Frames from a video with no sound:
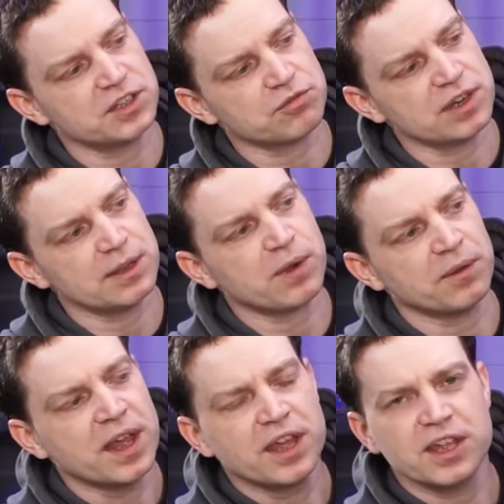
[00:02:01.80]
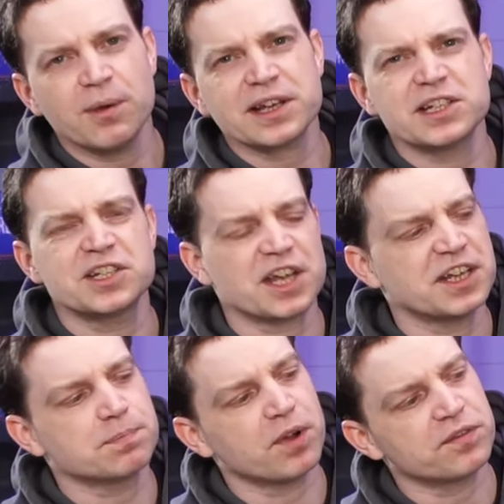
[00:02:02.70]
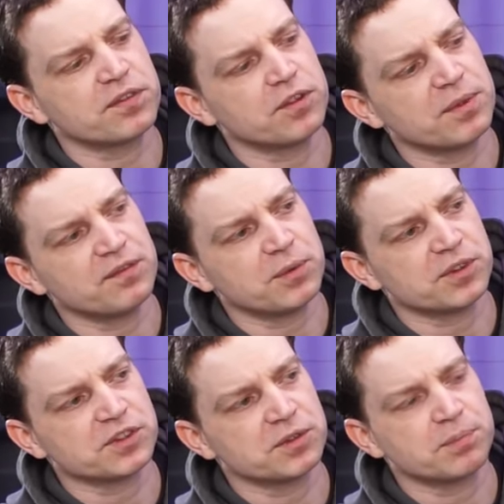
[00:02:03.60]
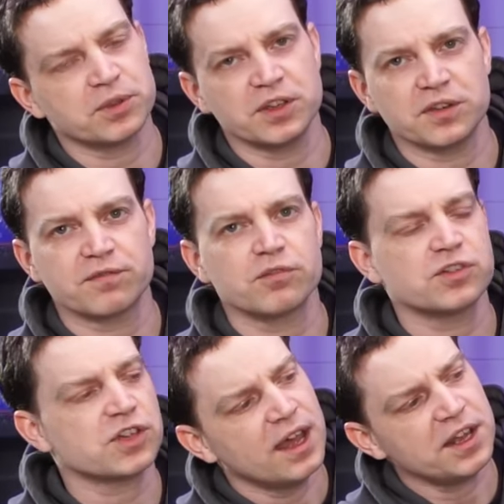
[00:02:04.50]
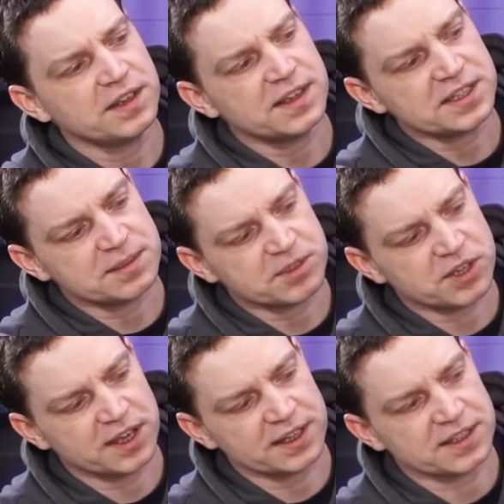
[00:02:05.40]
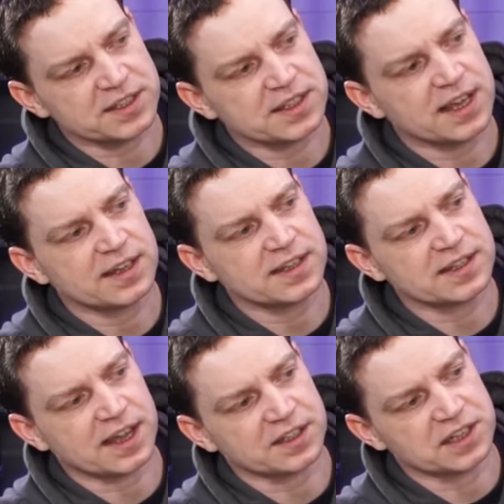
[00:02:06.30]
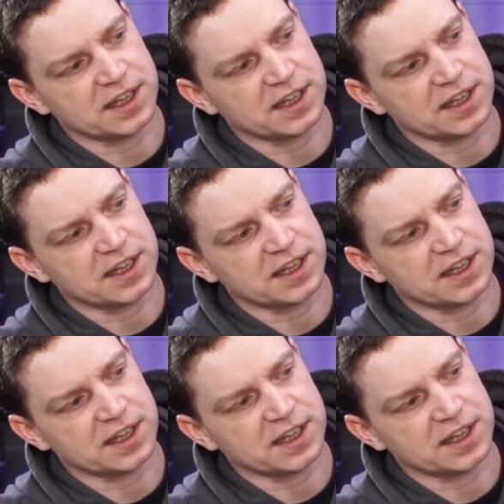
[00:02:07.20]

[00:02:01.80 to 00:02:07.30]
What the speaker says: Really well, you actually change both of them if you want to put the other front on, and this side instead is actually a